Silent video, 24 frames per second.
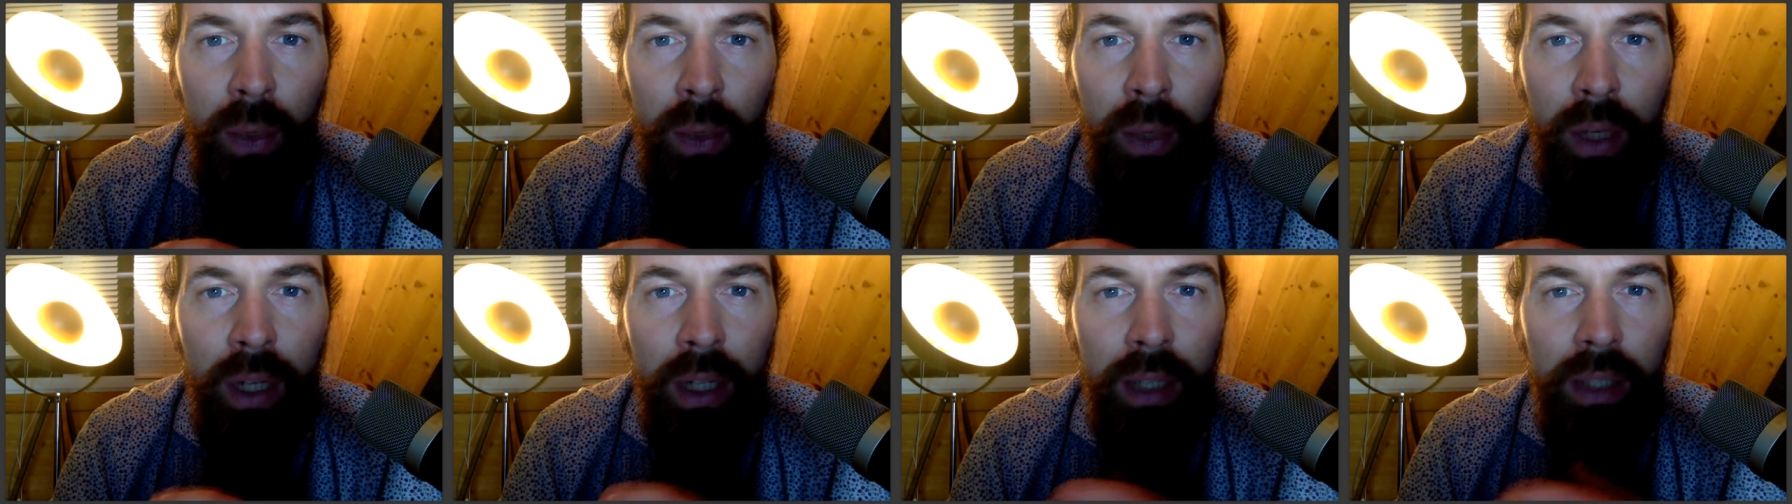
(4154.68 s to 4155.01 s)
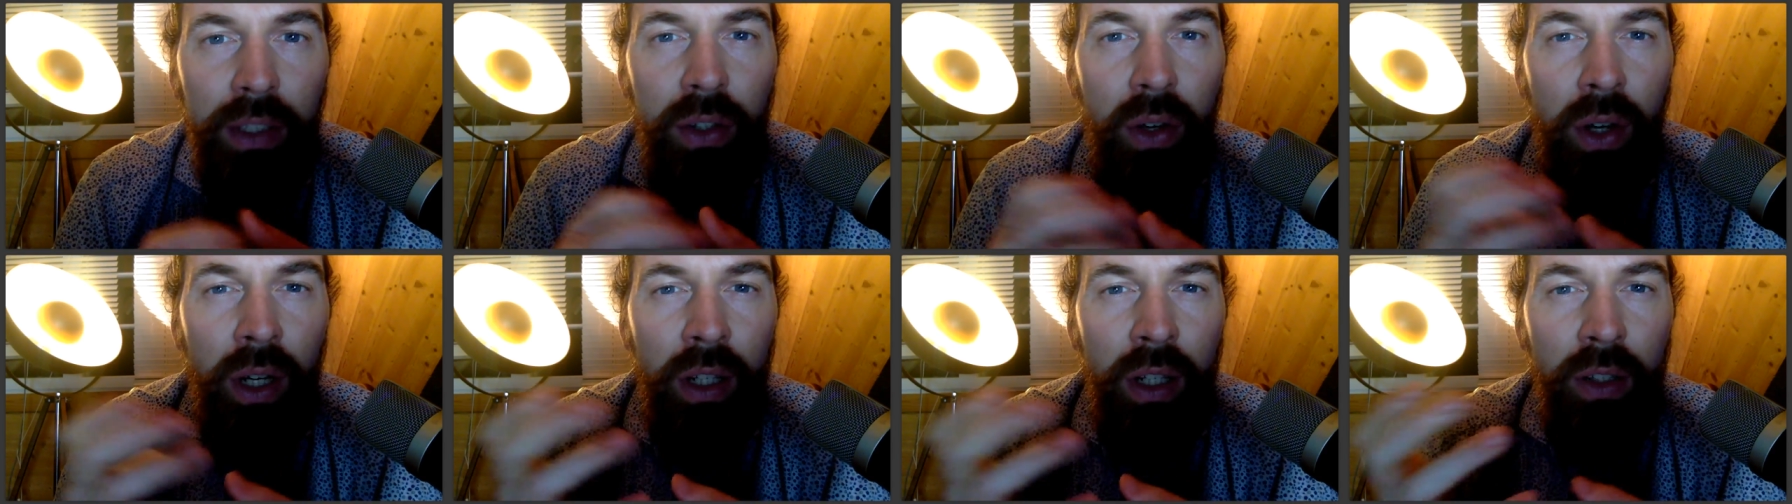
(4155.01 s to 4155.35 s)

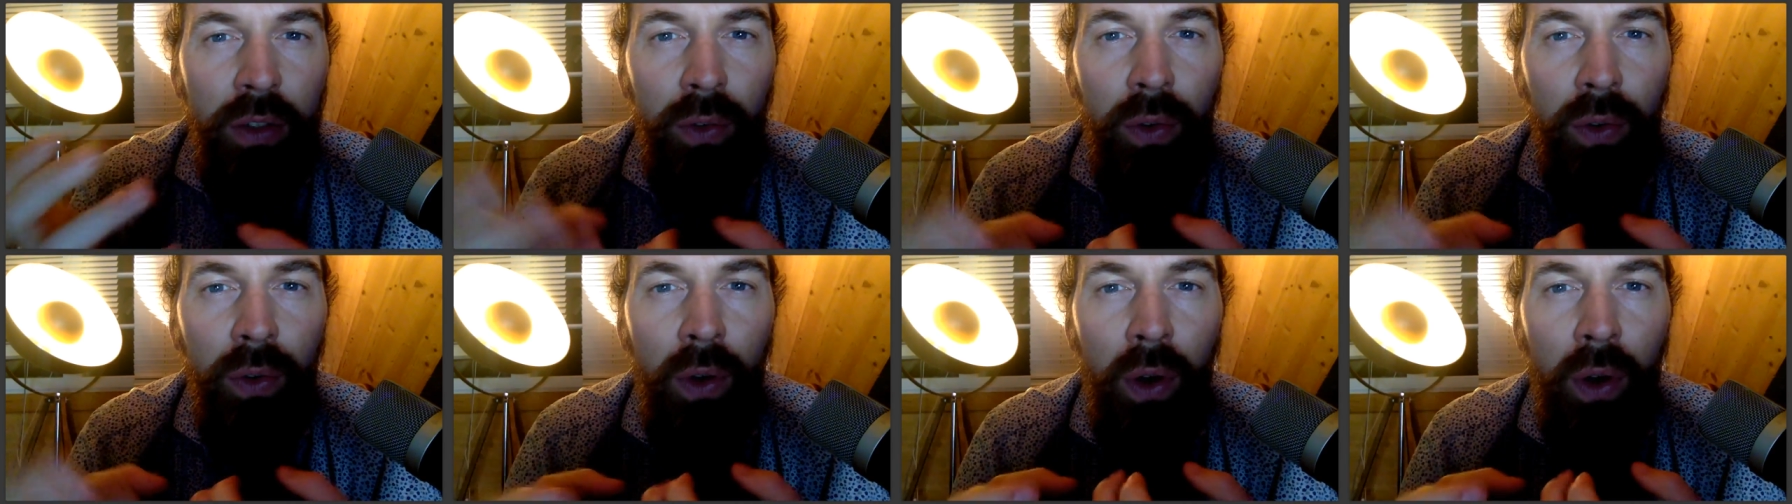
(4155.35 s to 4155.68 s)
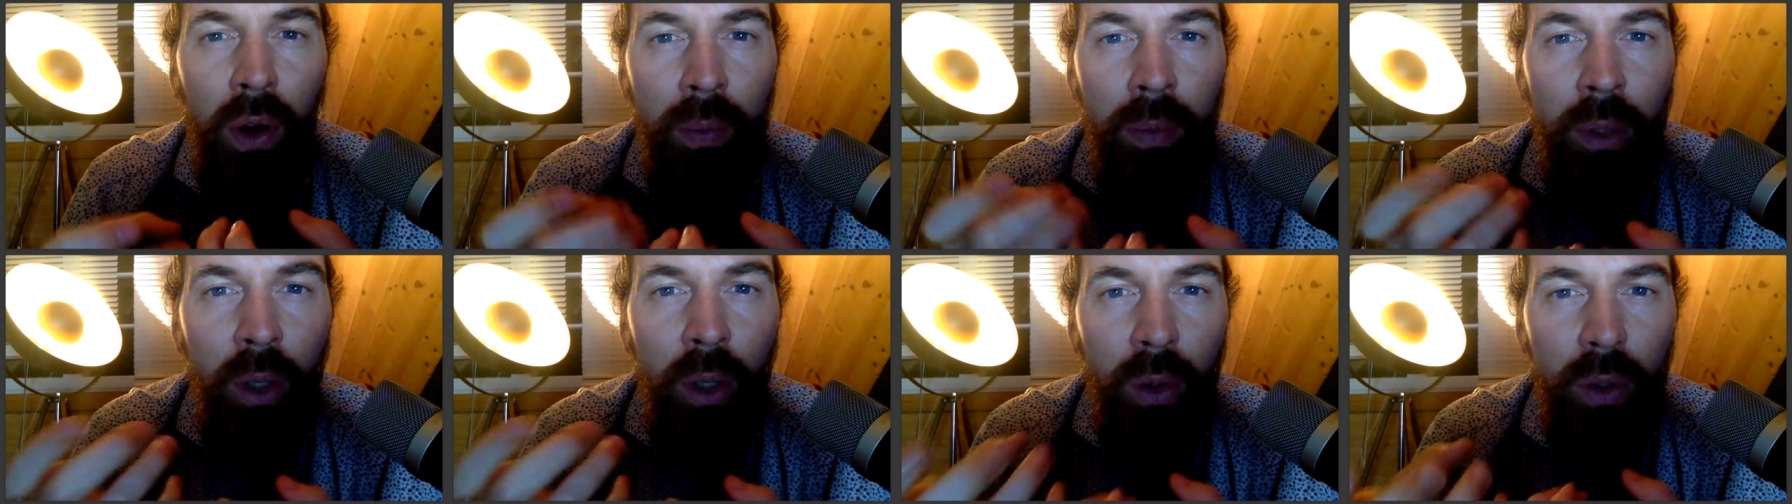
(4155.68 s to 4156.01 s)
really
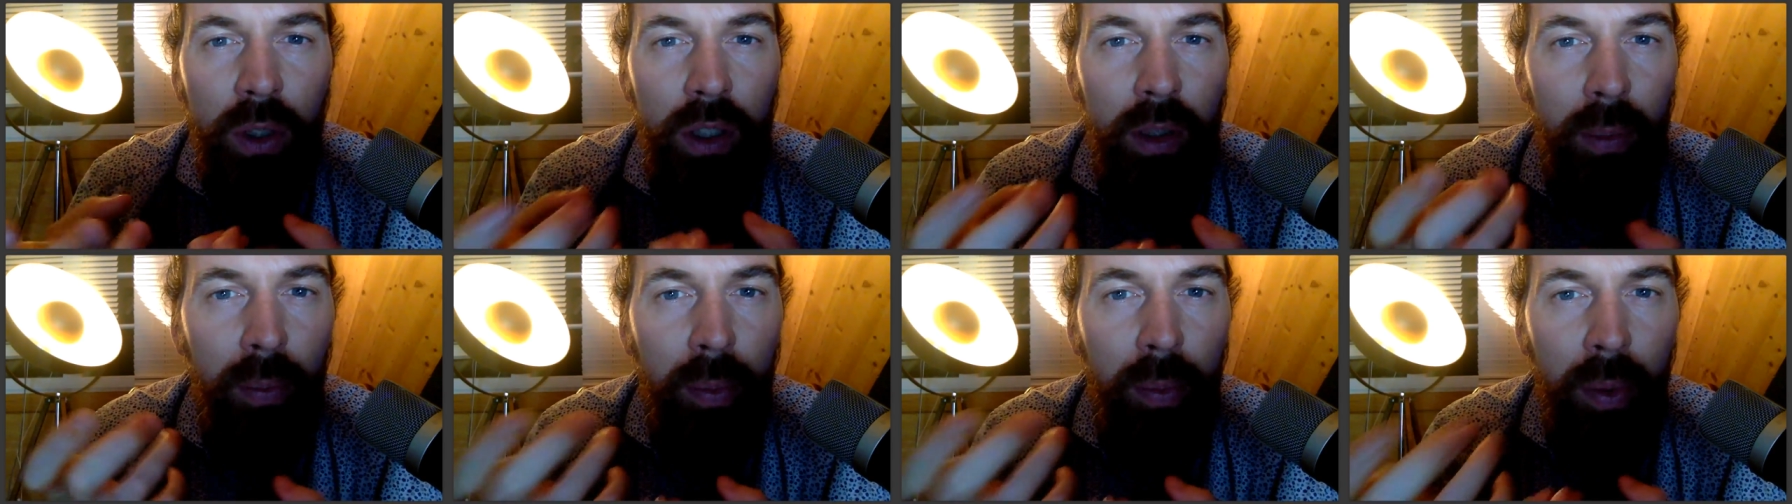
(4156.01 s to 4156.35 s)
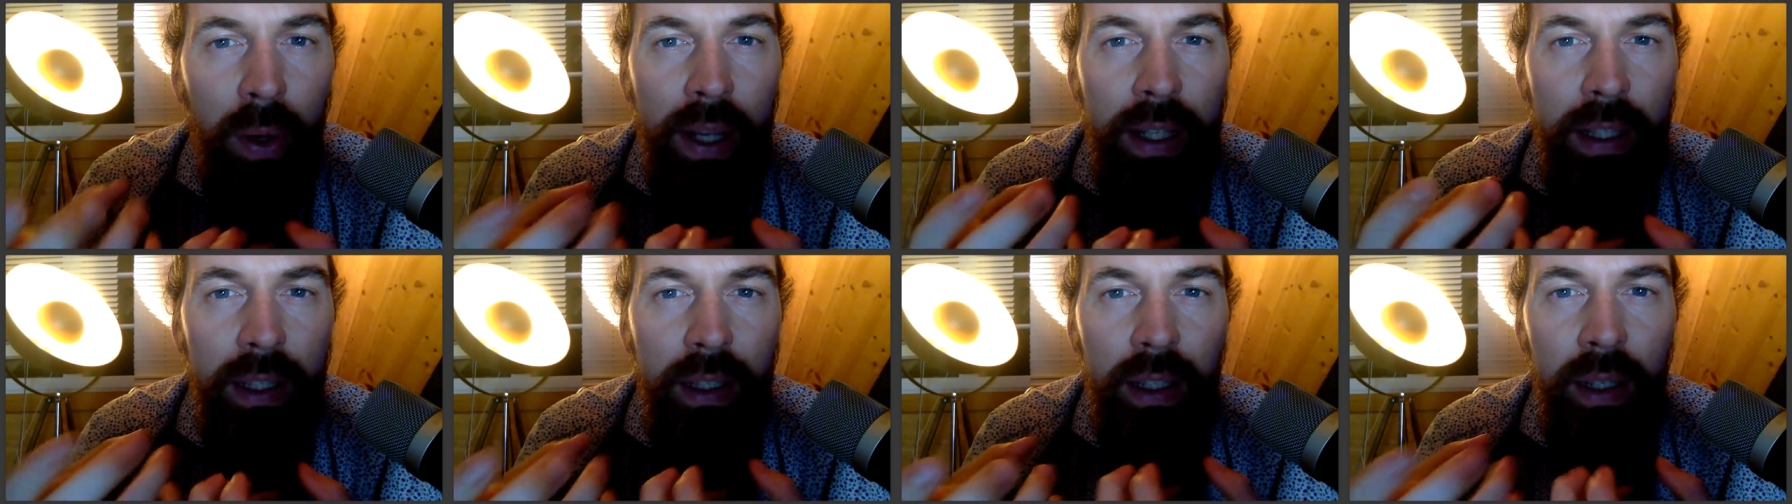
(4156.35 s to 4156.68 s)
transform those
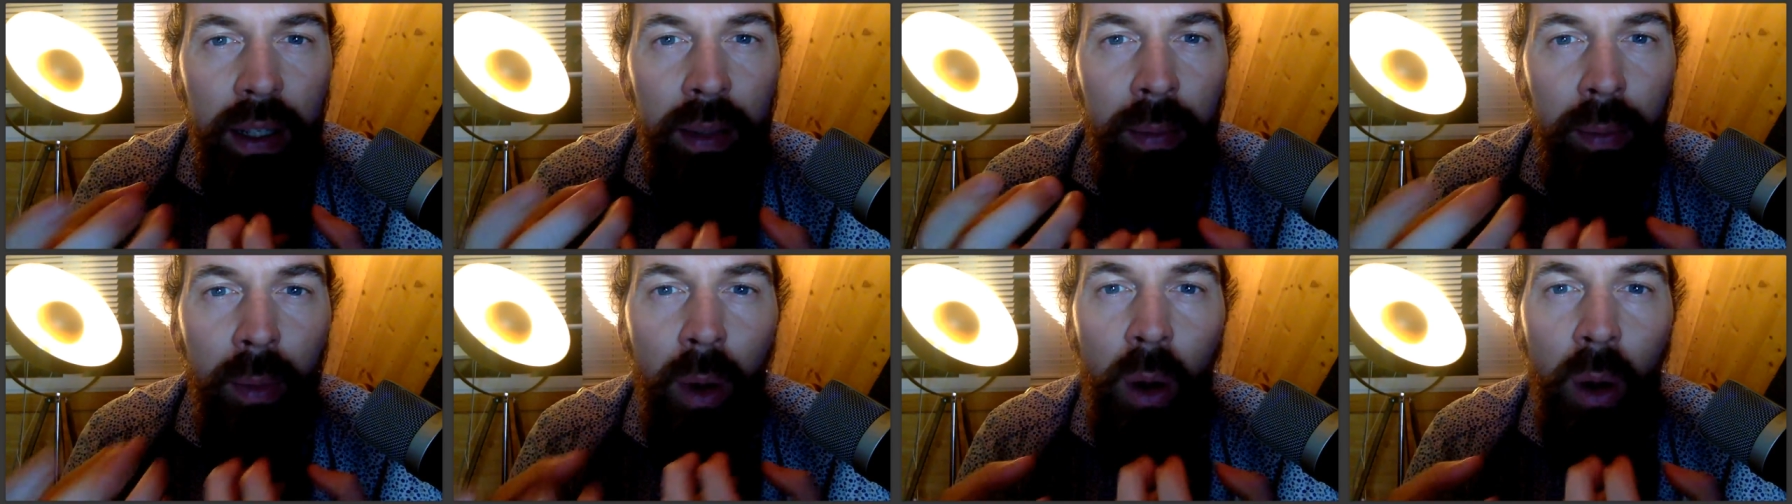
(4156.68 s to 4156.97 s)
suppressed